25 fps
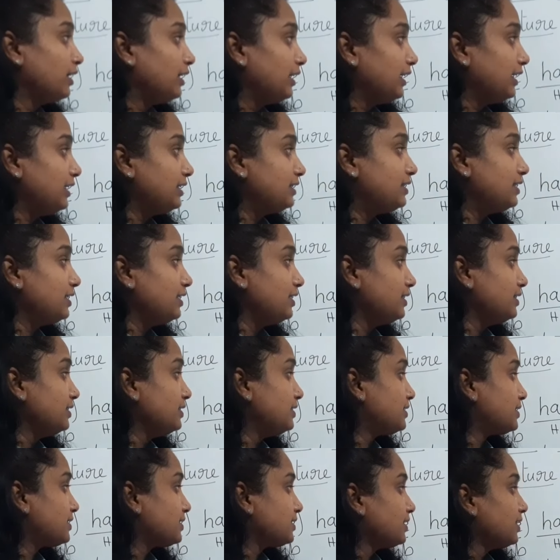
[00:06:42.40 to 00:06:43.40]
it
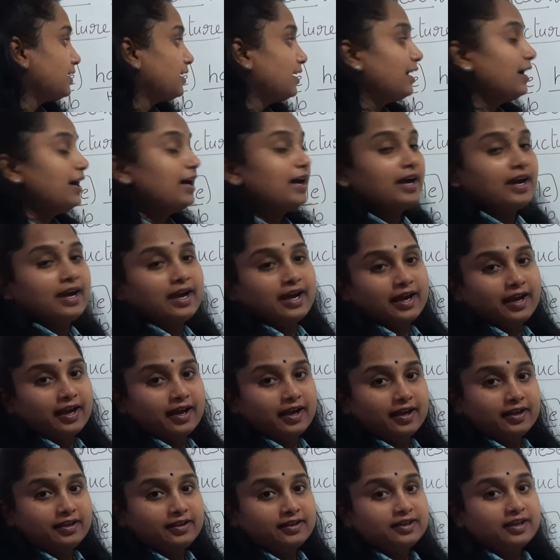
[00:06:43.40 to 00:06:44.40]
is
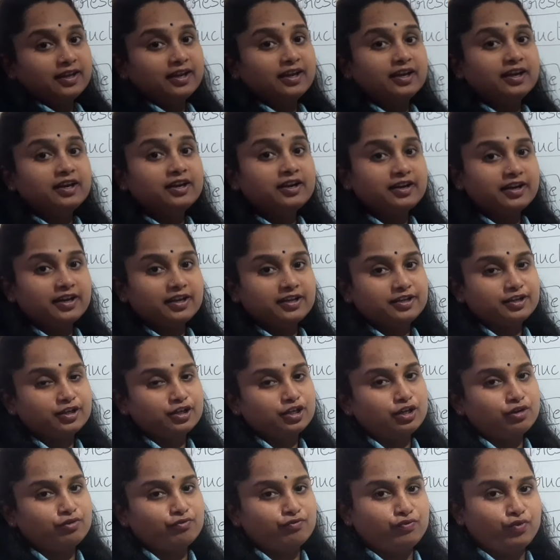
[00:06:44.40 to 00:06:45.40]
an
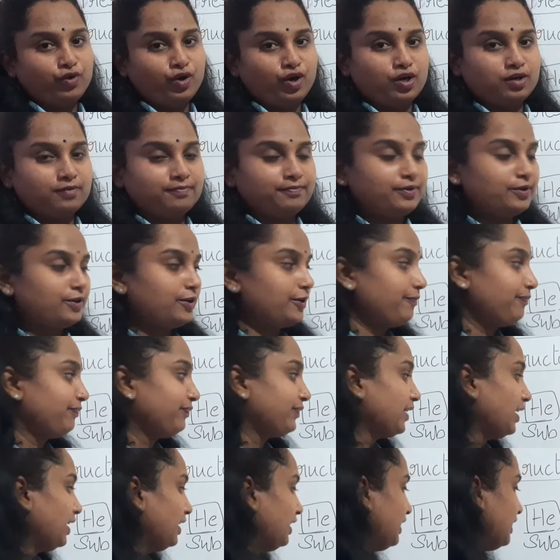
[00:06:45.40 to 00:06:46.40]
irregular verb.
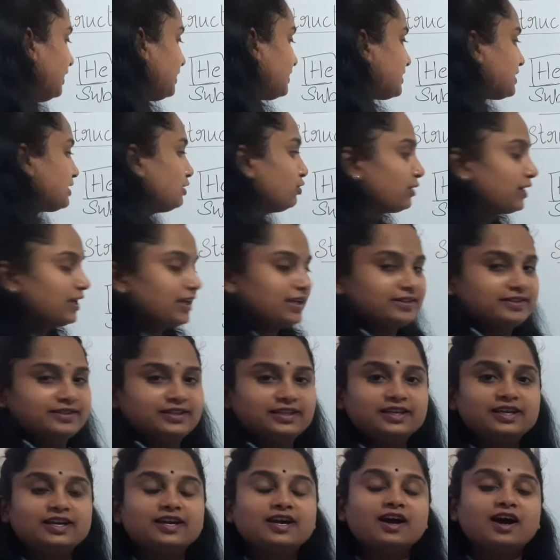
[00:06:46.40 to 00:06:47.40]
Let's look at
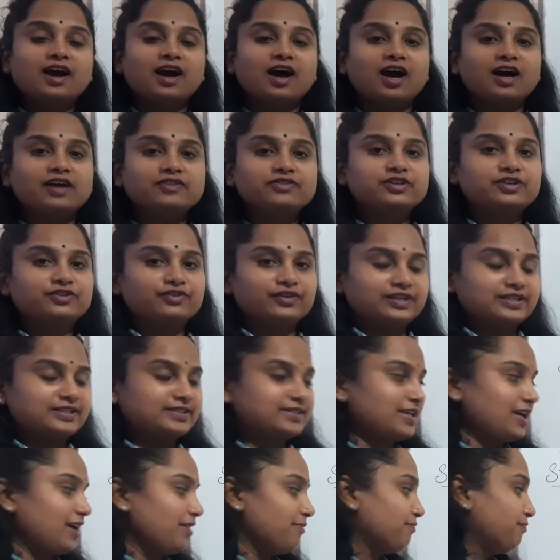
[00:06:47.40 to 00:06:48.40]
the other
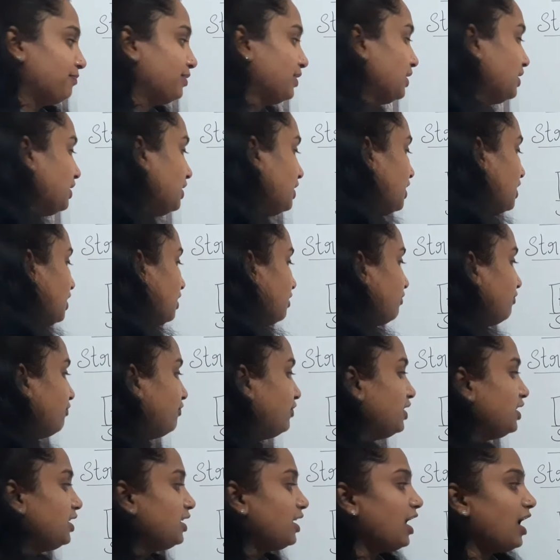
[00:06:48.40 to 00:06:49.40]
example.
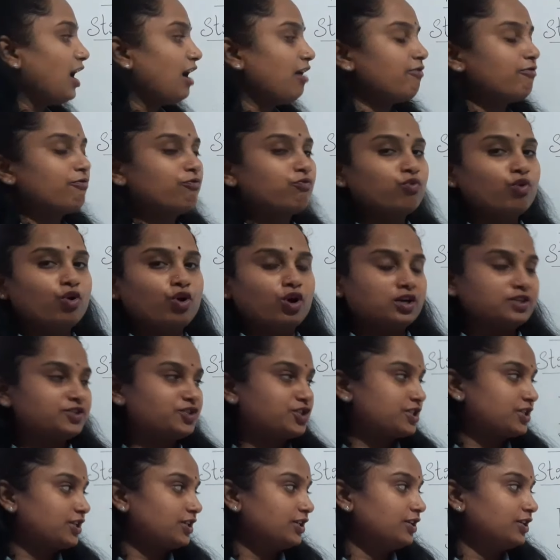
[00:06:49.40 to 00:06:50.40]
We have
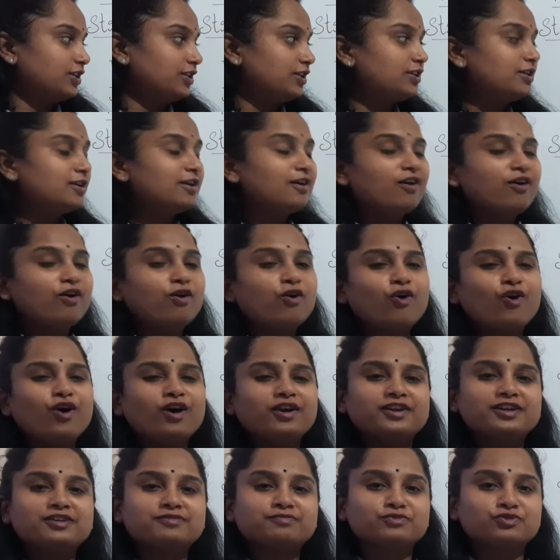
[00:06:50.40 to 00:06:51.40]
watched a
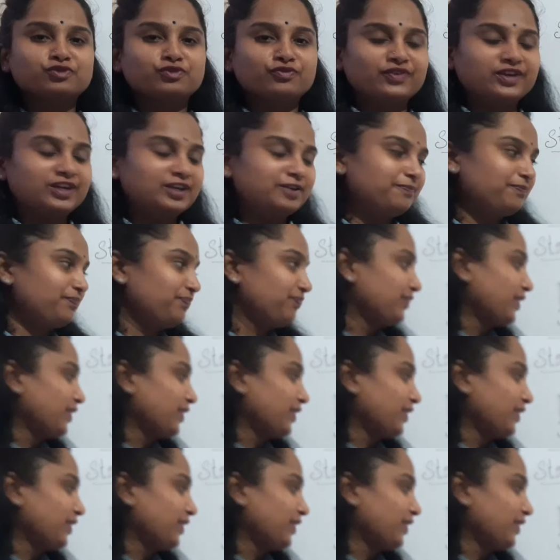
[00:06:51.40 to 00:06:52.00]
horror movie.